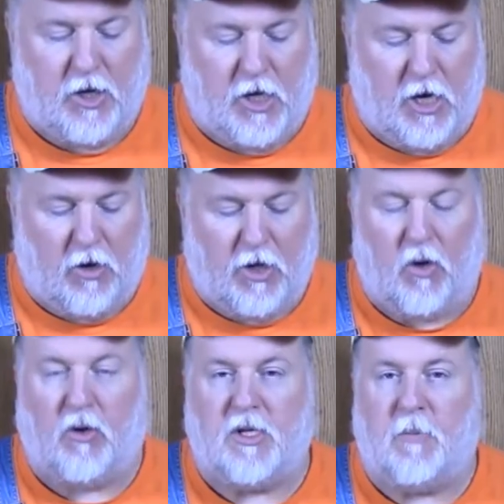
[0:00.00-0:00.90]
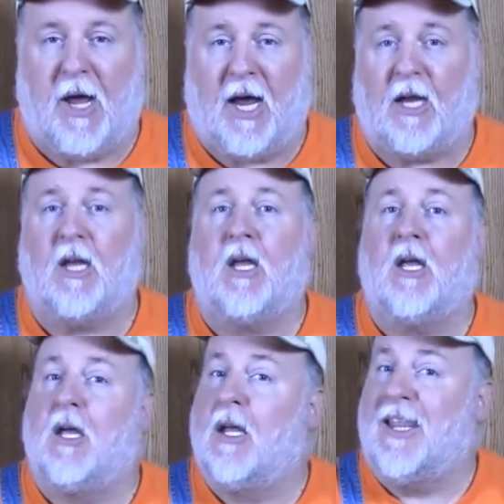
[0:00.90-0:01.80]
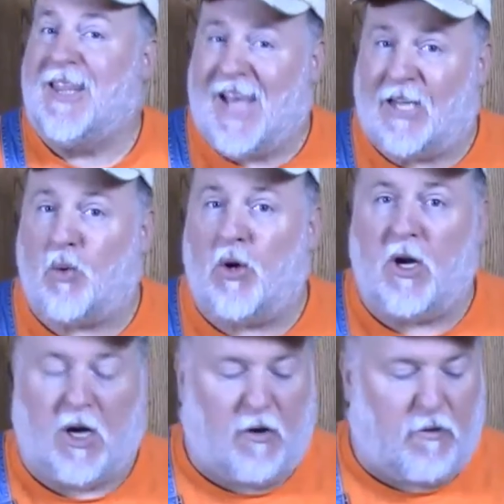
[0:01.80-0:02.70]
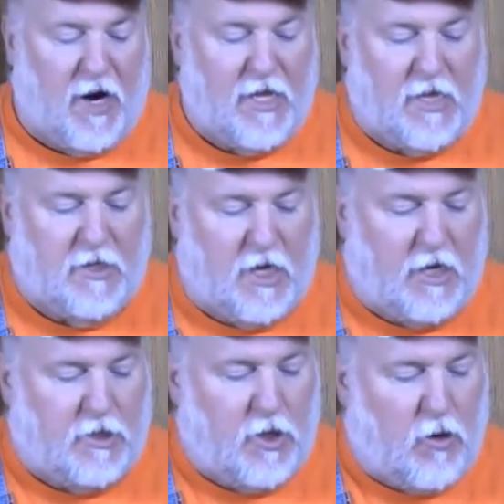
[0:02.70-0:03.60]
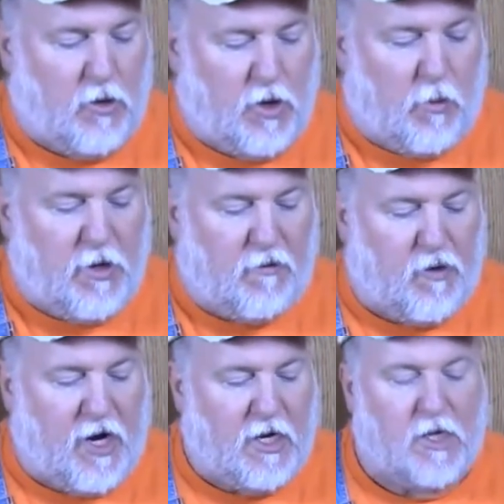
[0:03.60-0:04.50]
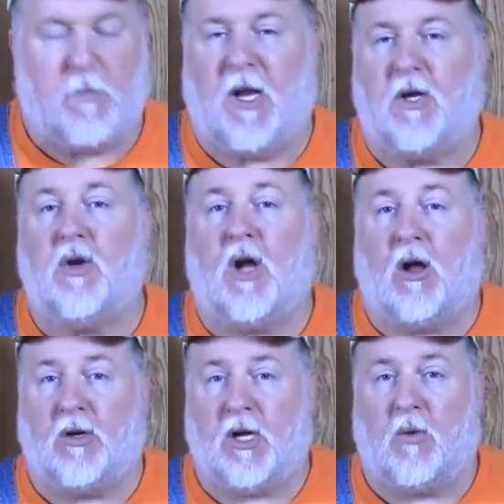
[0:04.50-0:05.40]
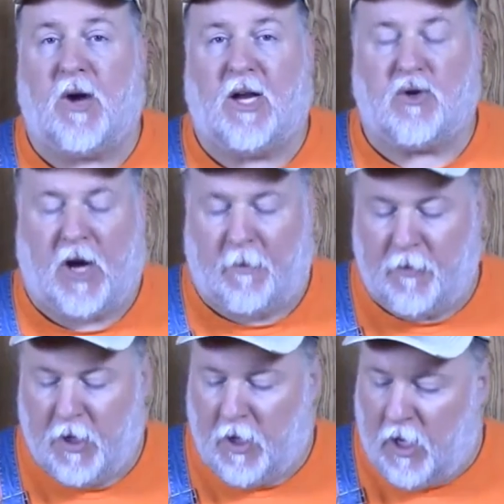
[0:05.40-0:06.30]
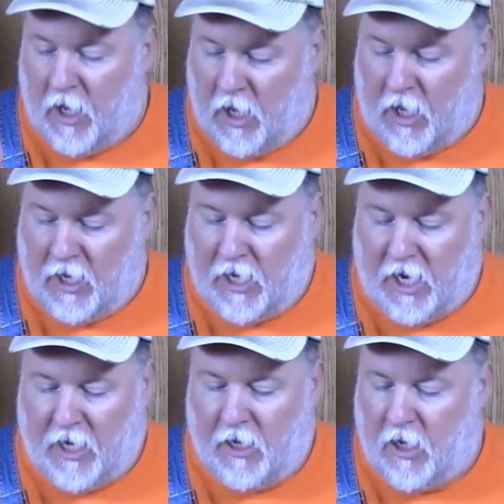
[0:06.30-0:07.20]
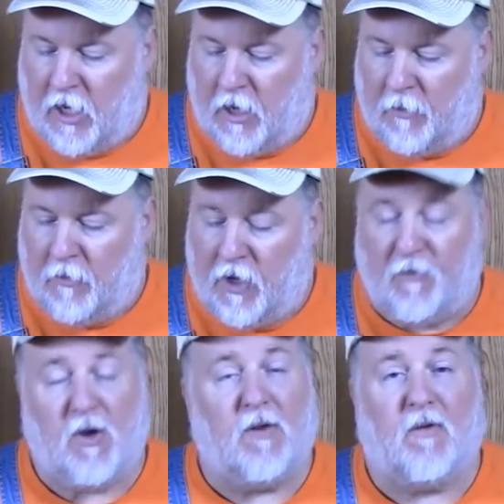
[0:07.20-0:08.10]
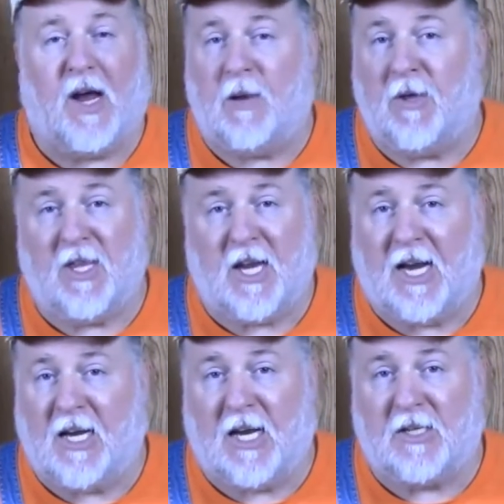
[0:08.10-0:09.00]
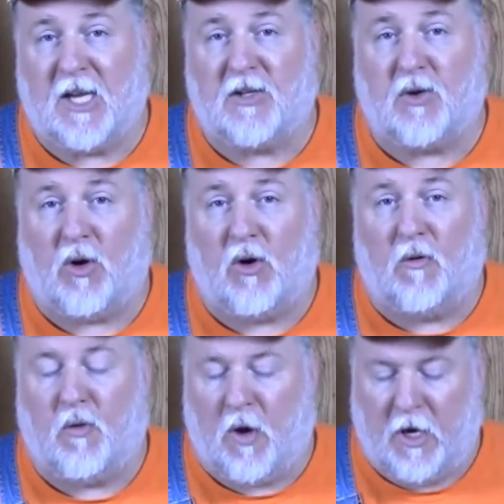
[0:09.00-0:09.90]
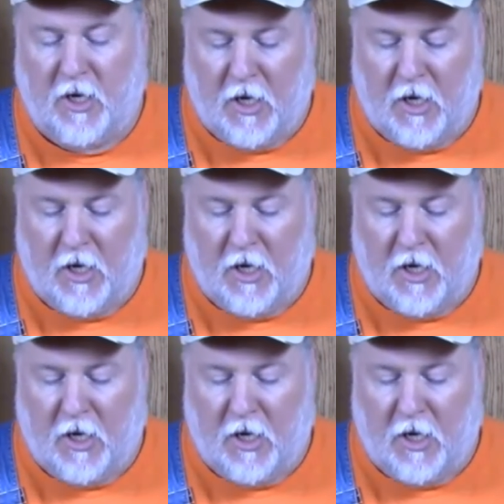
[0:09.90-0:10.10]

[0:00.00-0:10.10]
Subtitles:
here that holds it back. That's where you're going to find these things. So don't be afraid to spend $2 on a rat trap. Again, if you can find them at the 99-cent store, go for it.